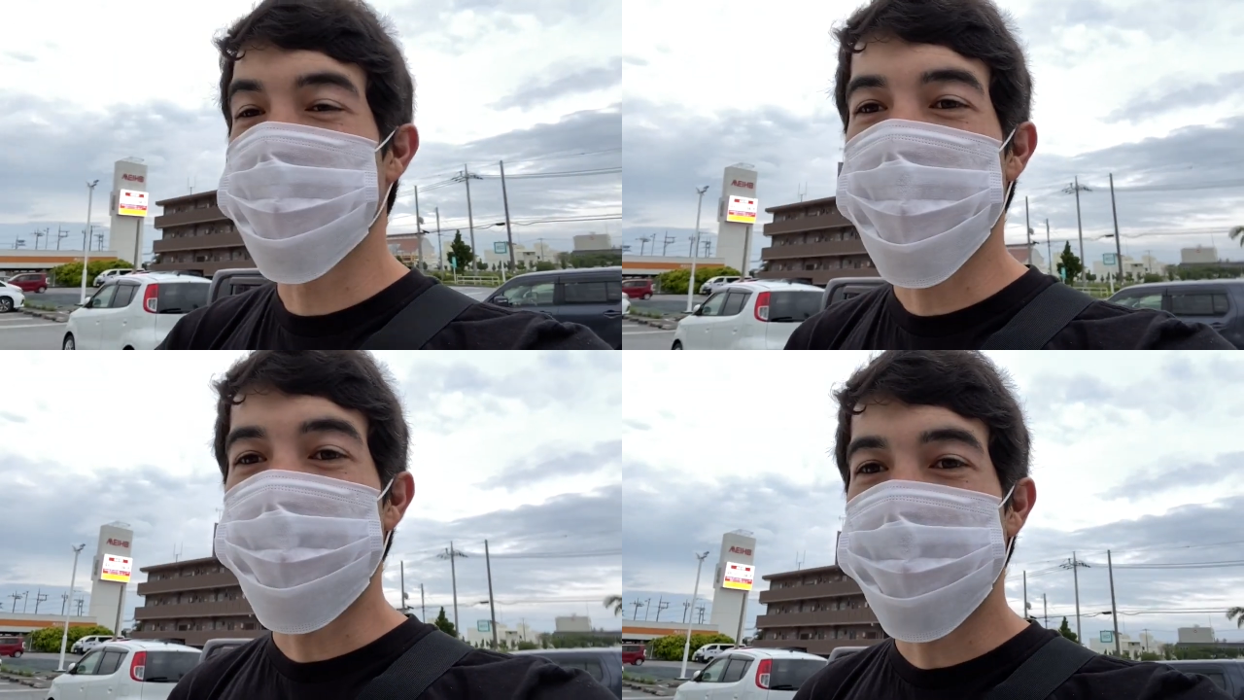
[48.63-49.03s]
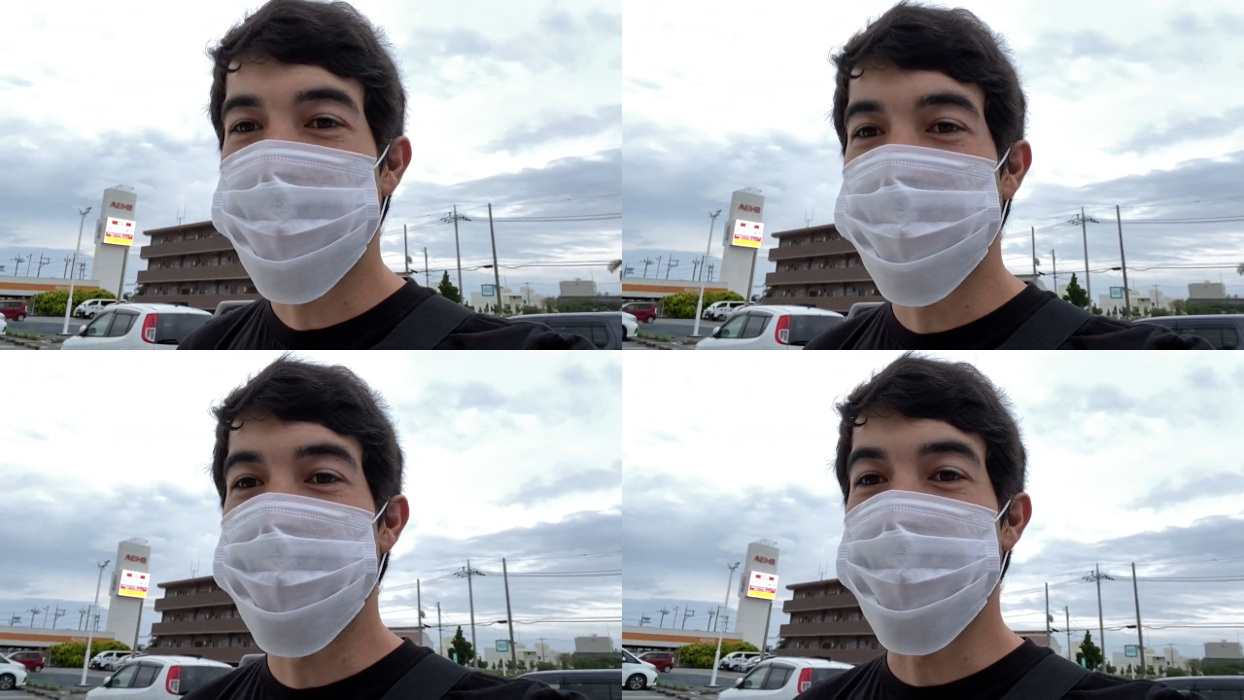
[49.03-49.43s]
a good
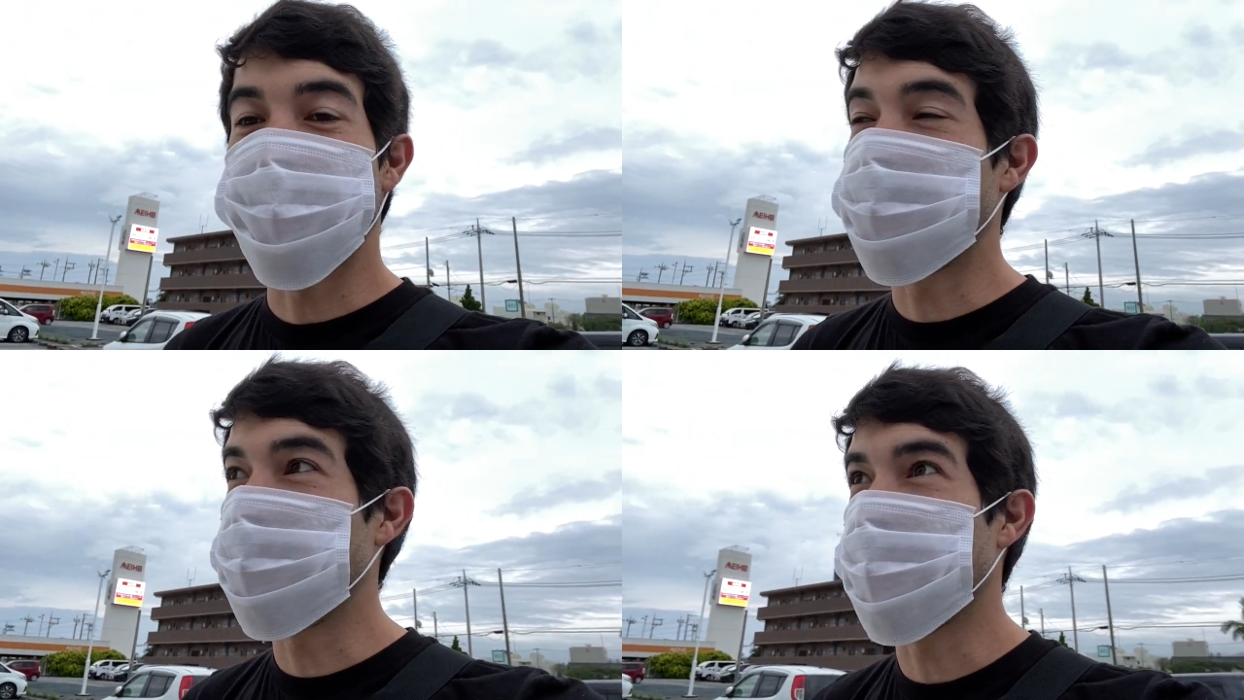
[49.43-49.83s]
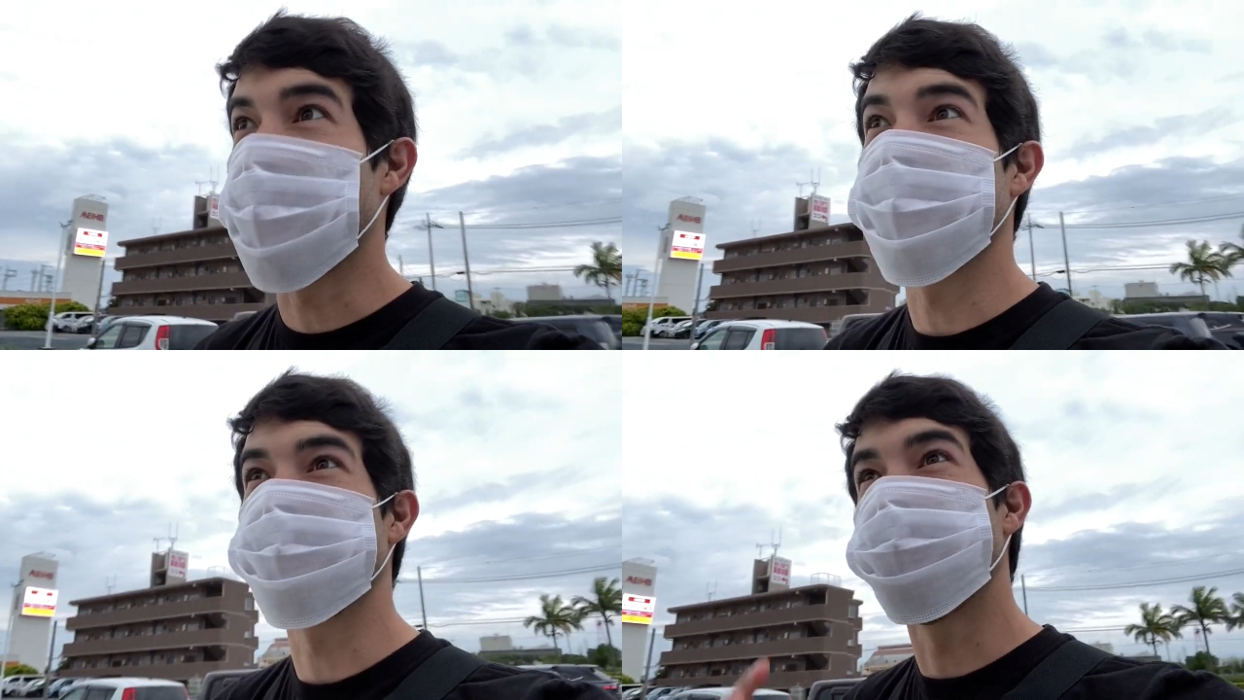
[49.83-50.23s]
opportunity to show you
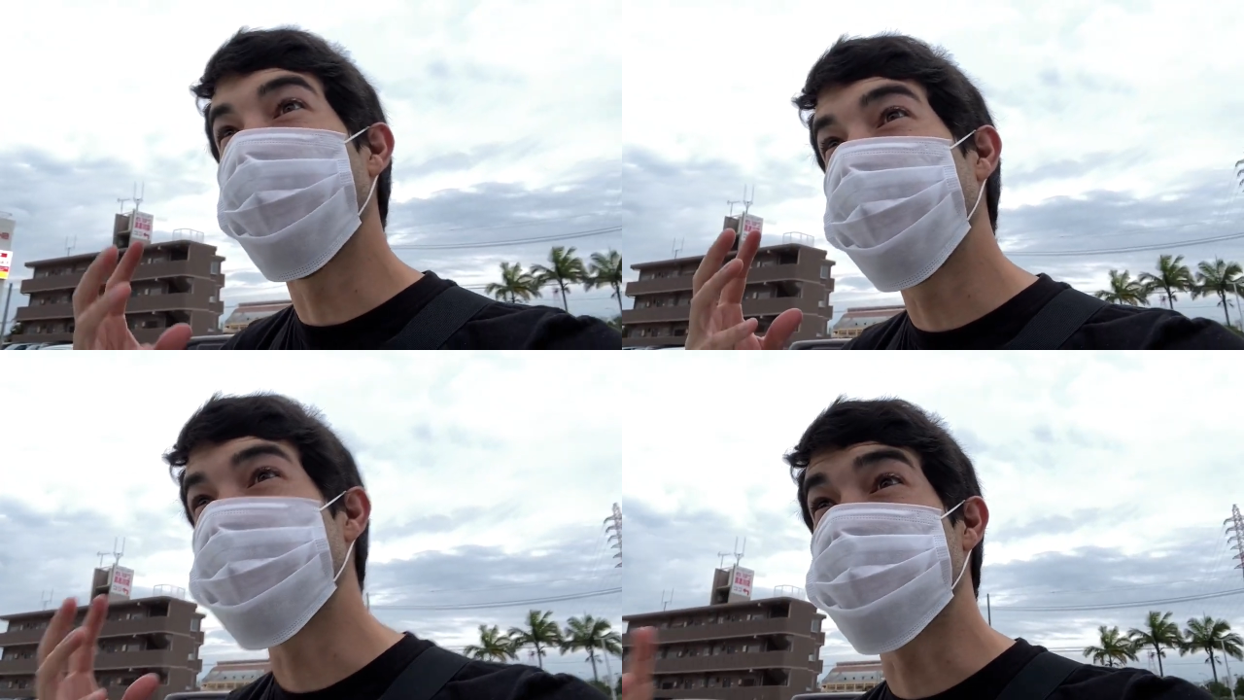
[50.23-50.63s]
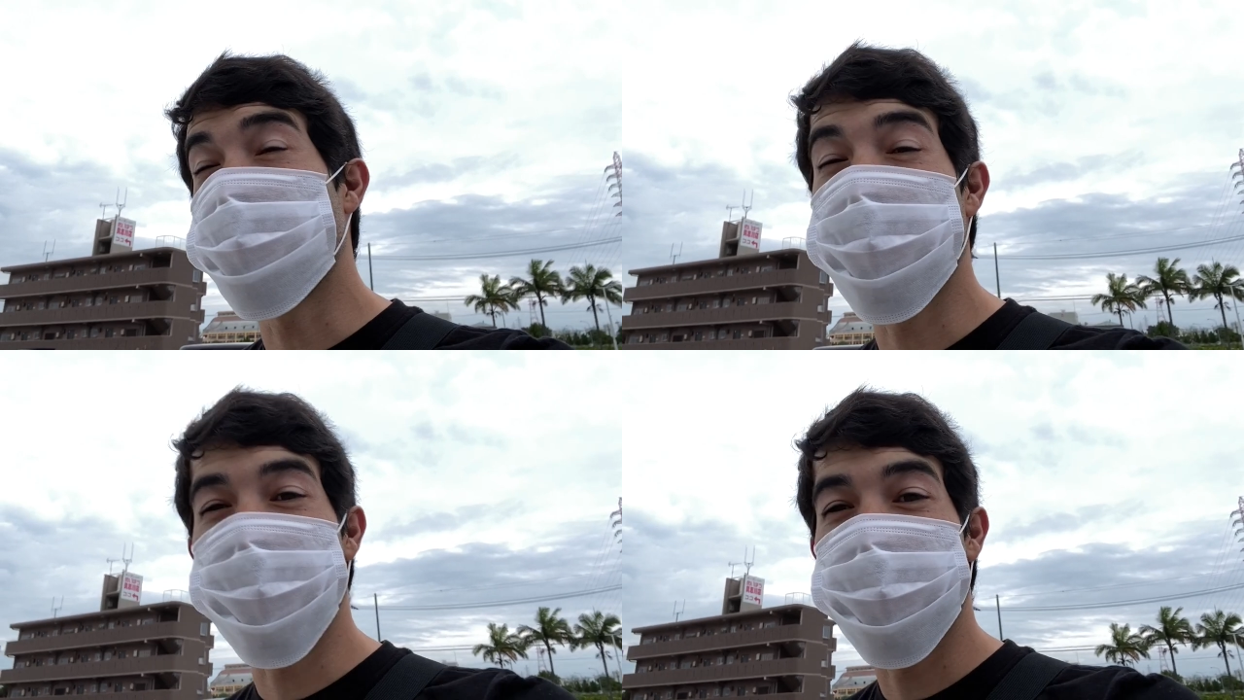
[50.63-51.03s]
guys what a
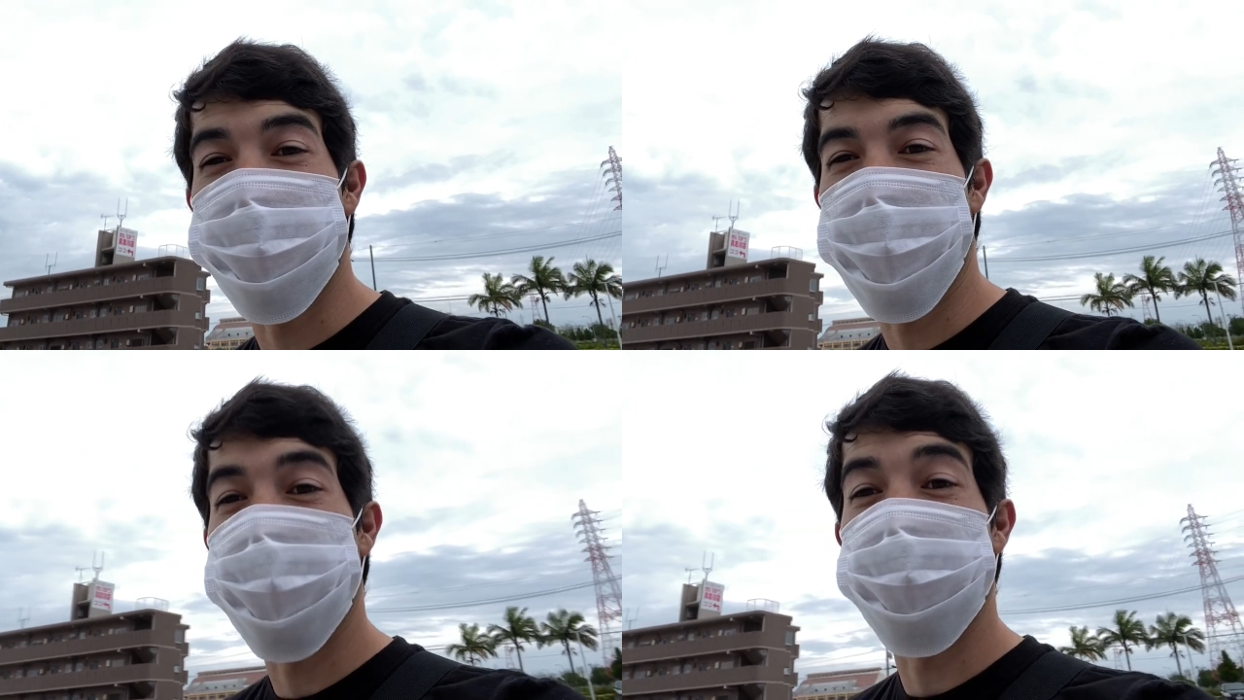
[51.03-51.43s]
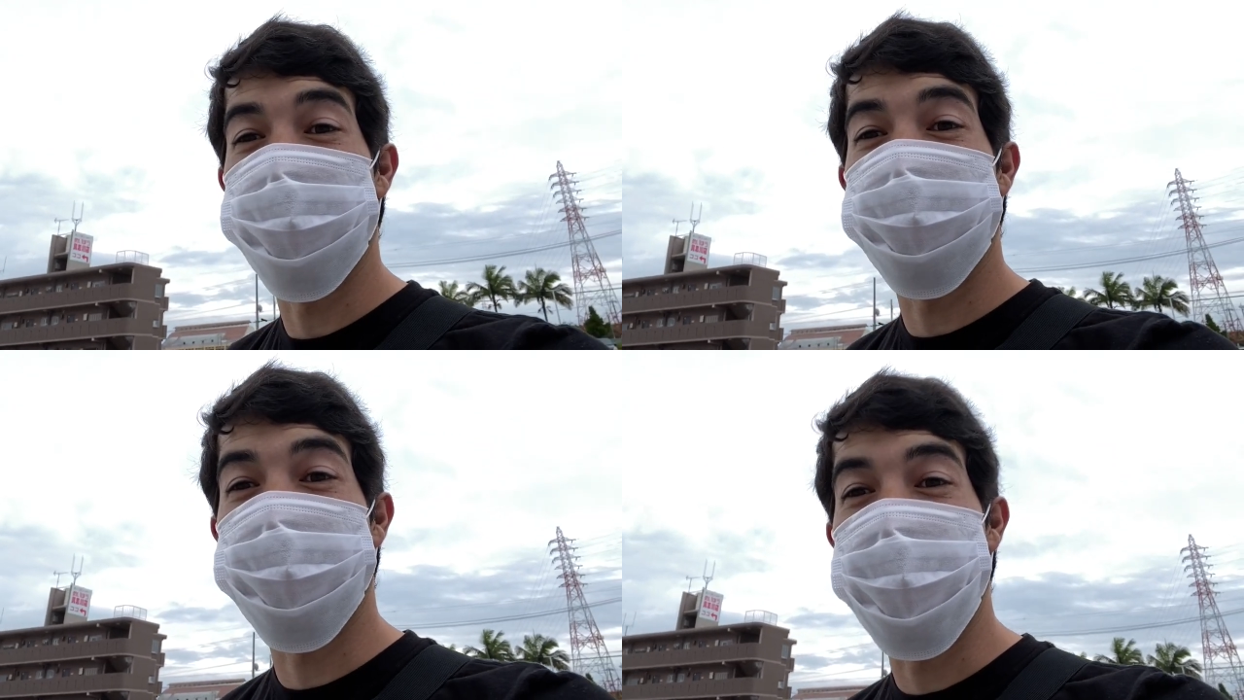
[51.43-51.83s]
sports store
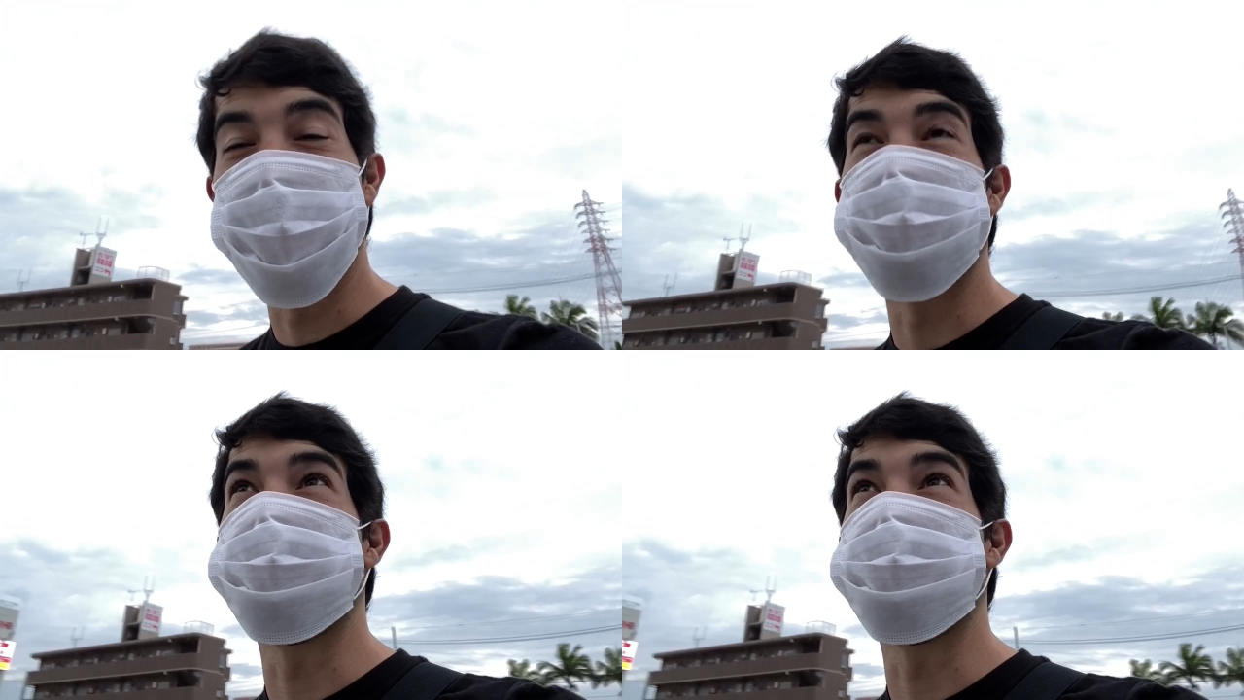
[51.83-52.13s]
actually looks like in